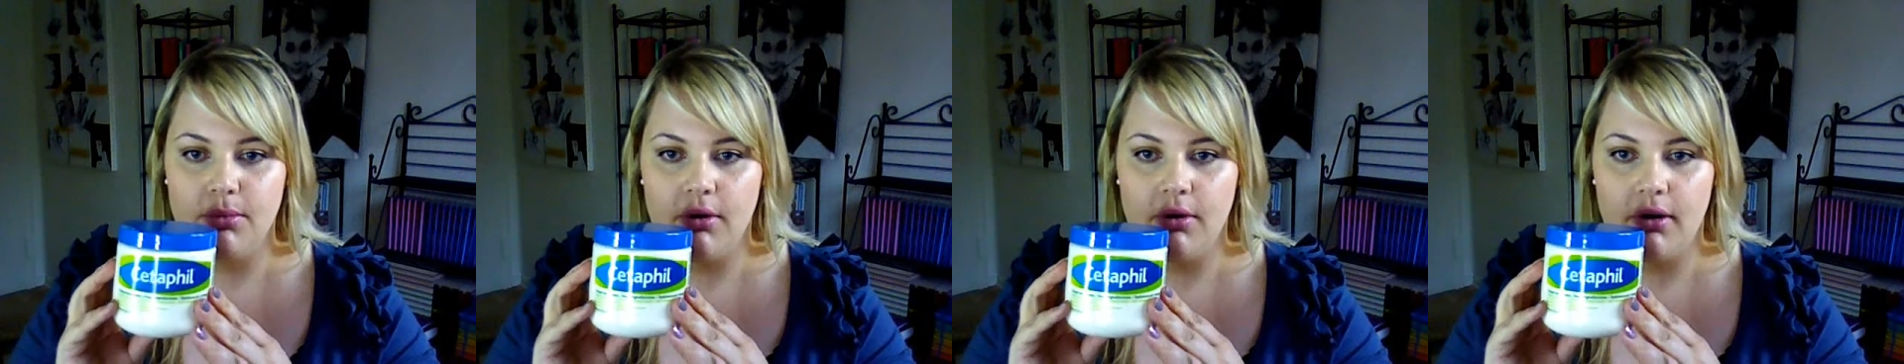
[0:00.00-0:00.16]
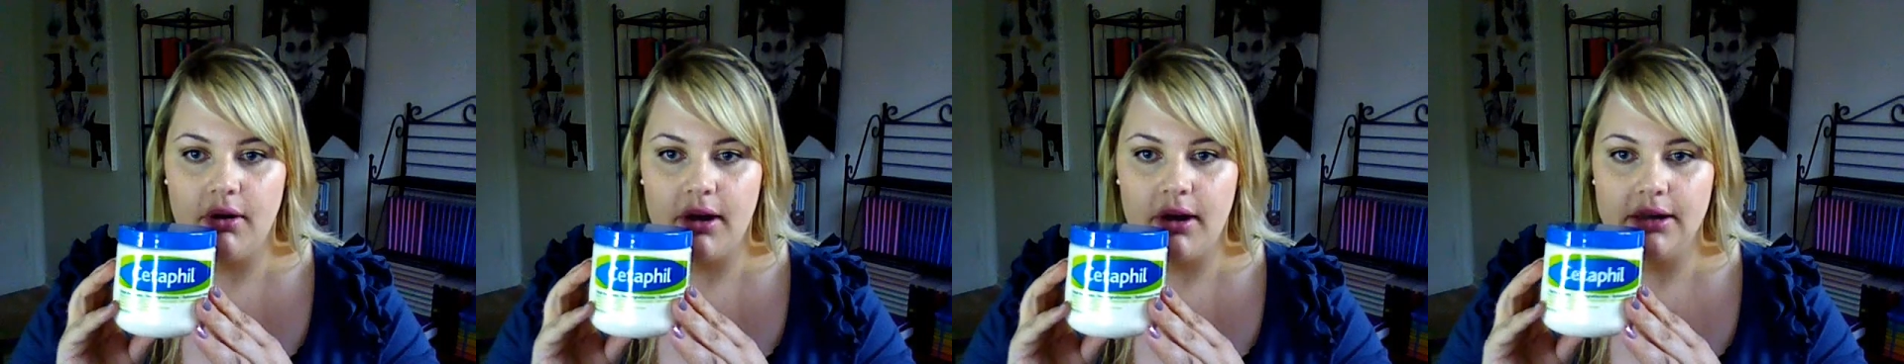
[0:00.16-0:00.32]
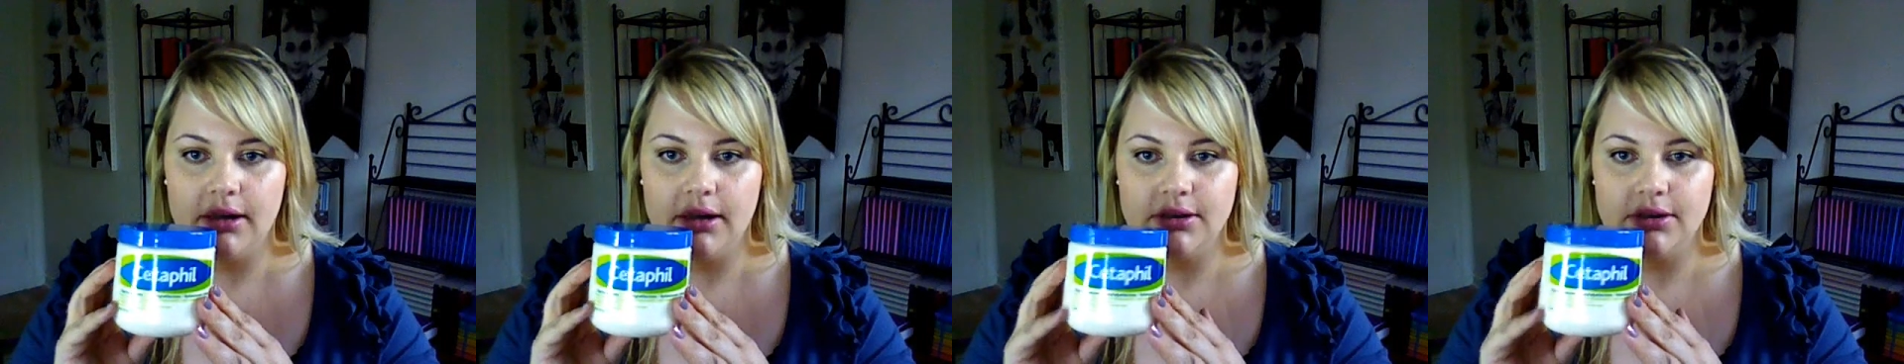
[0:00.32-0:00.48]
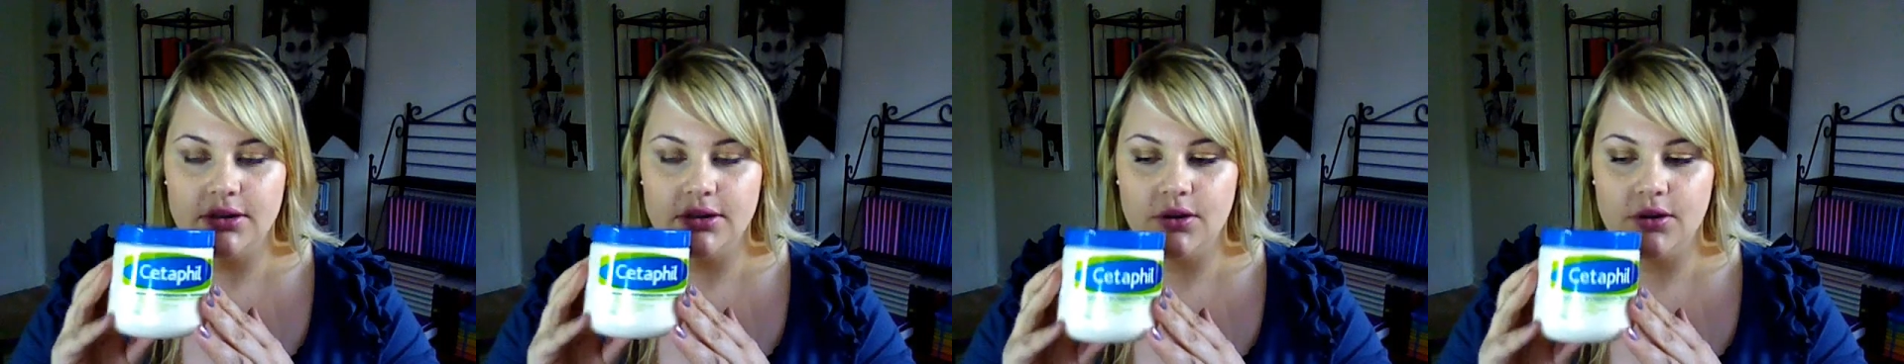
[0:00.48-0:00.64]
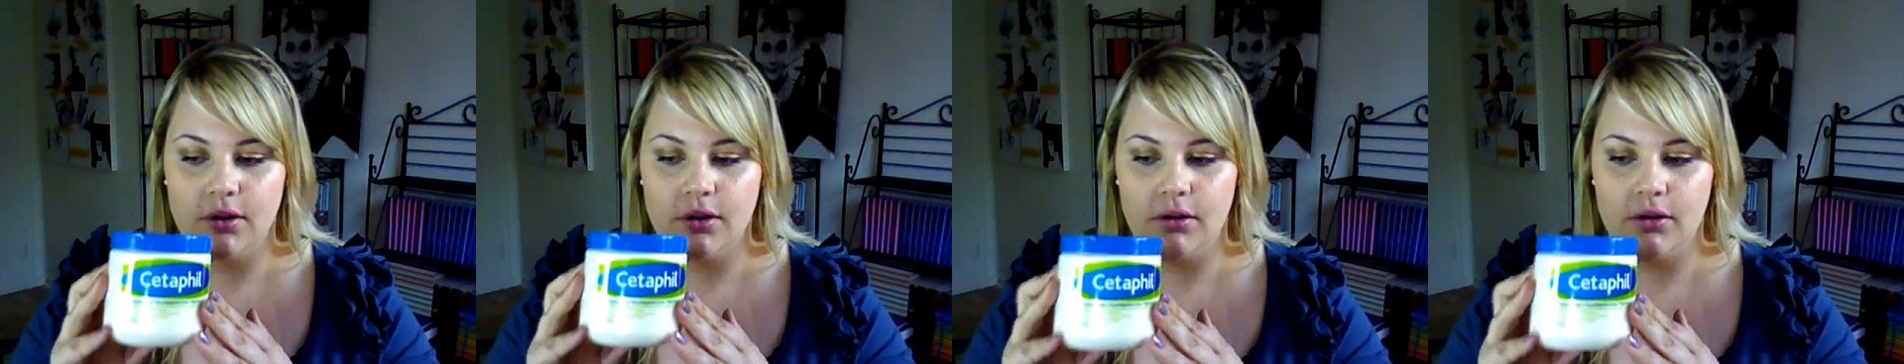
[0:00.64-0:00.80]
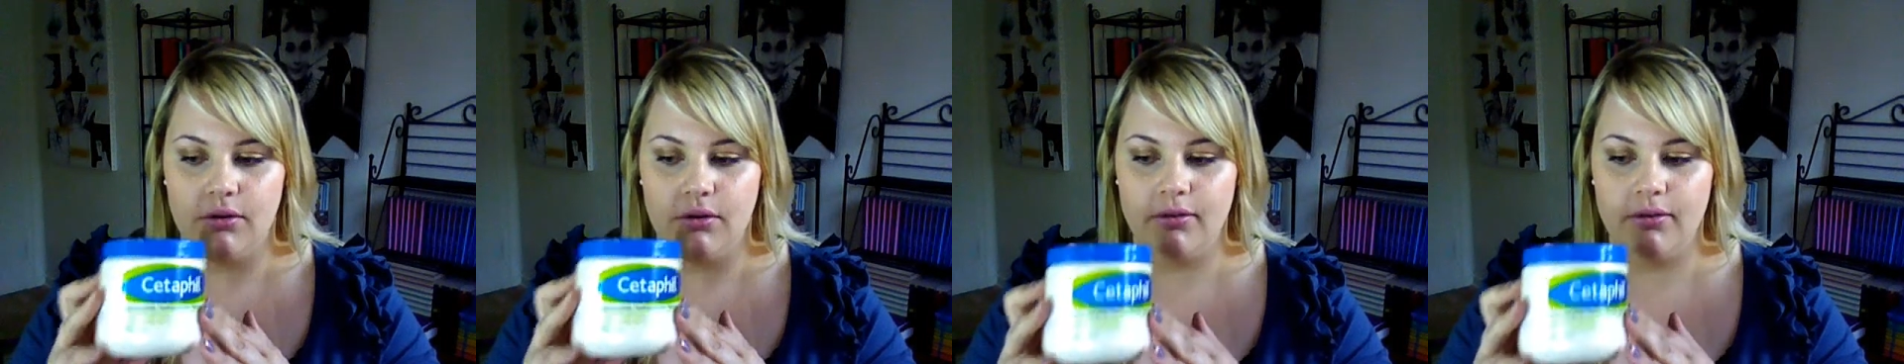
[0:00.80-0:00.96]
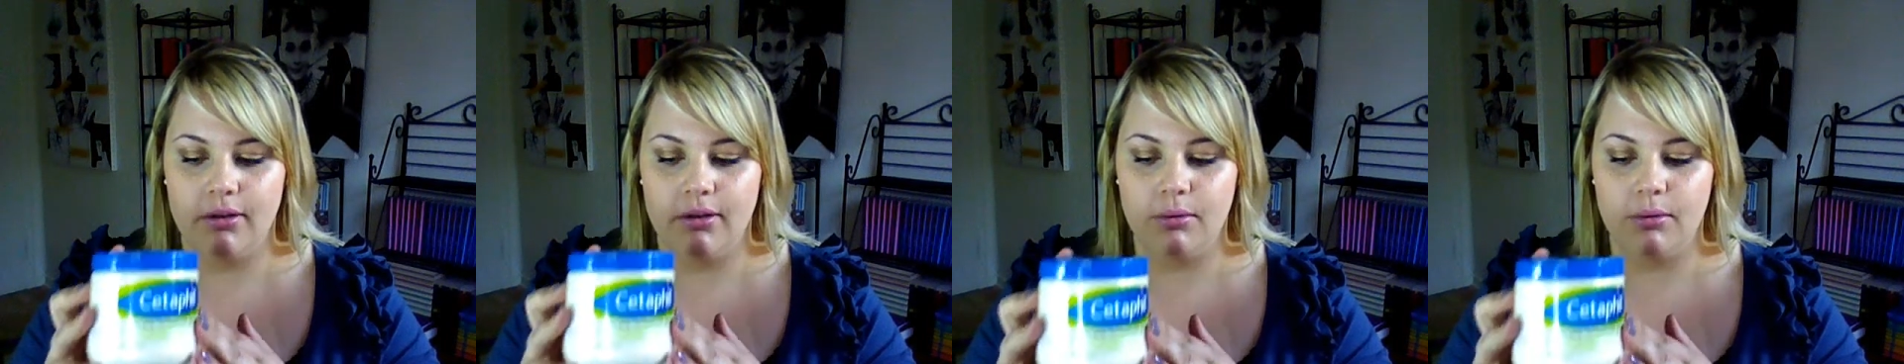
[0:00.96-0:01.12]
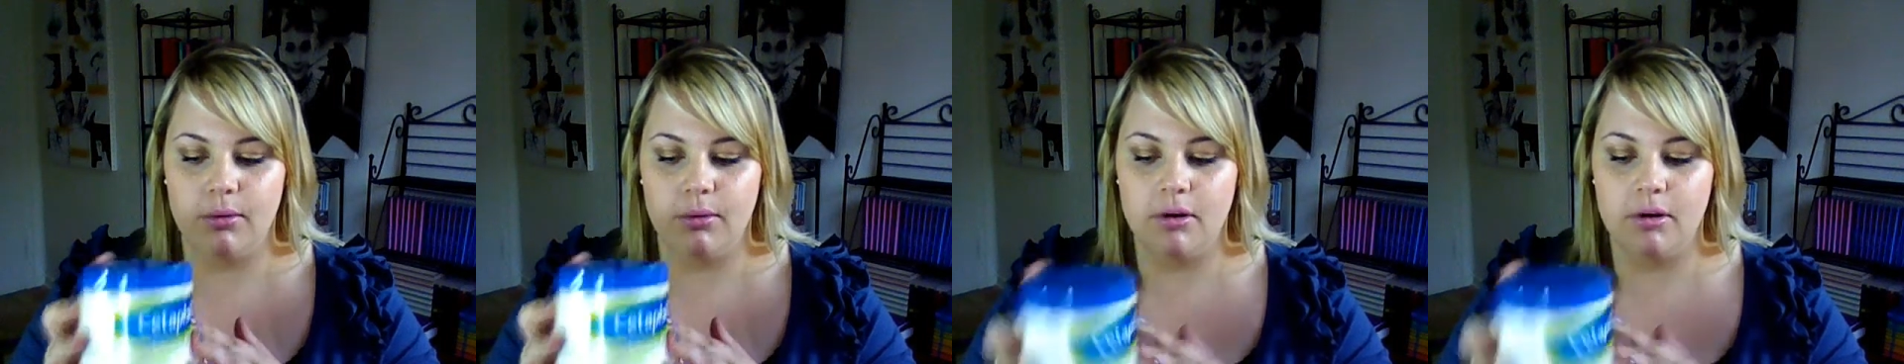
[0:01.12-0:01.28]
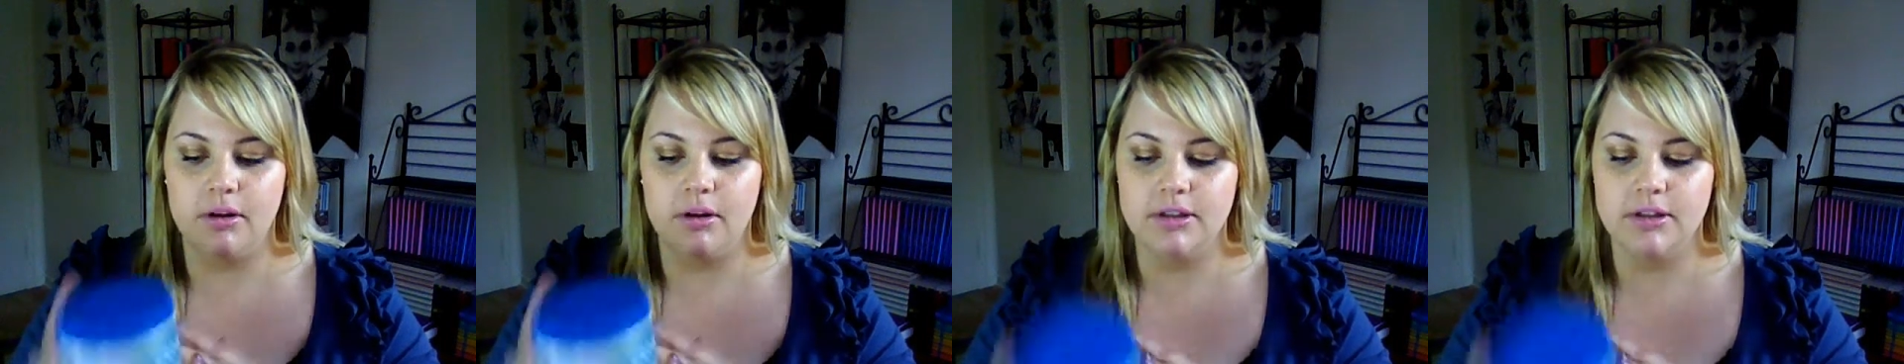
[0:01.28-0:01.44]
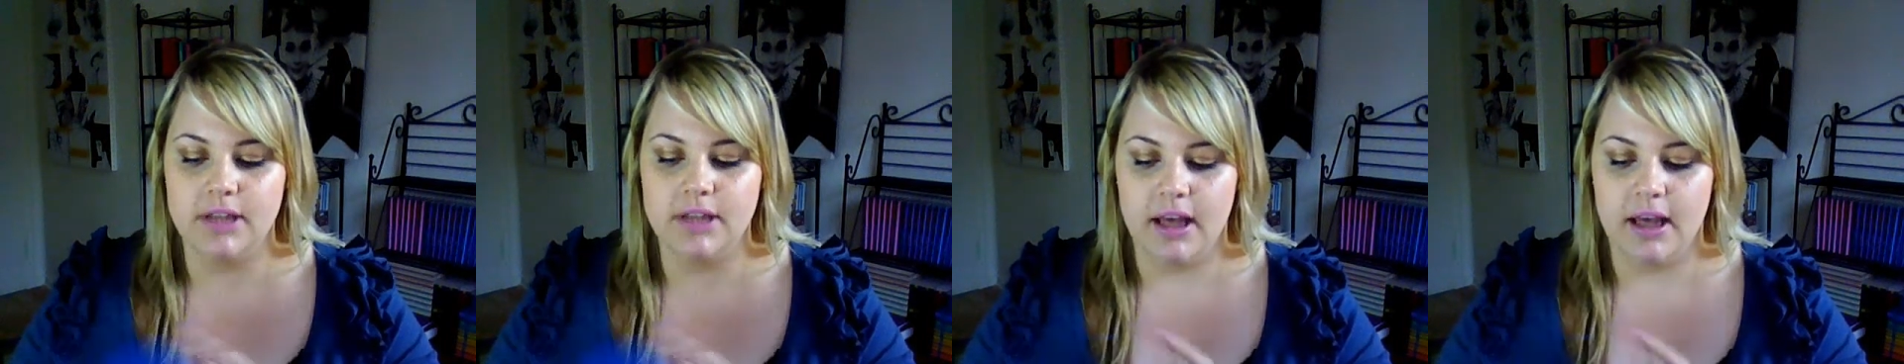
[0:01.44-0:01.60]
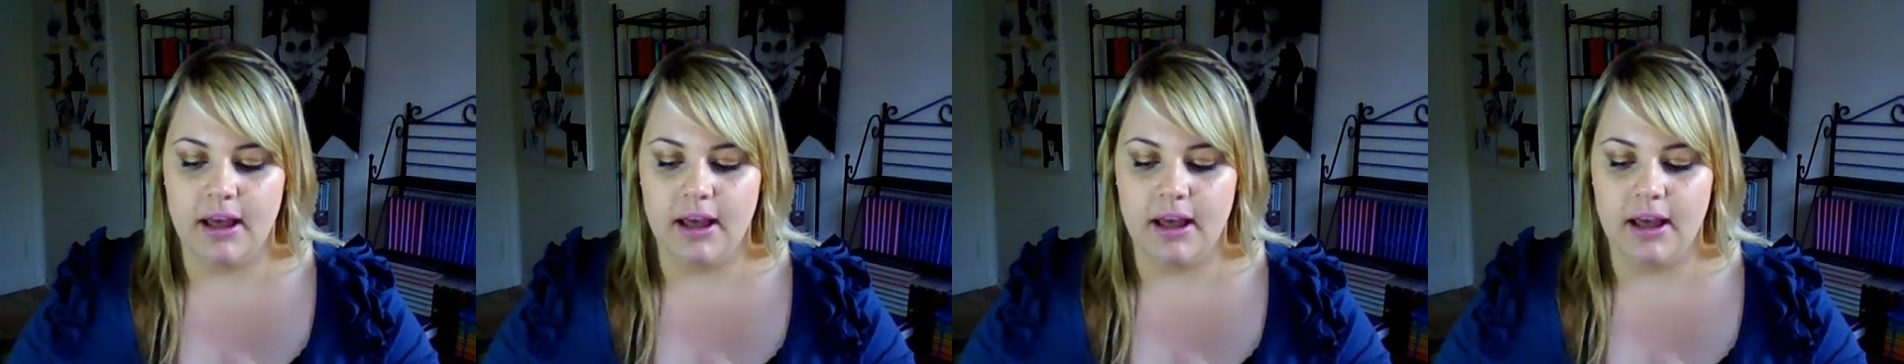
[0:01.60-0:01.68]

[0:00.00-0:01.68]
product all over the world.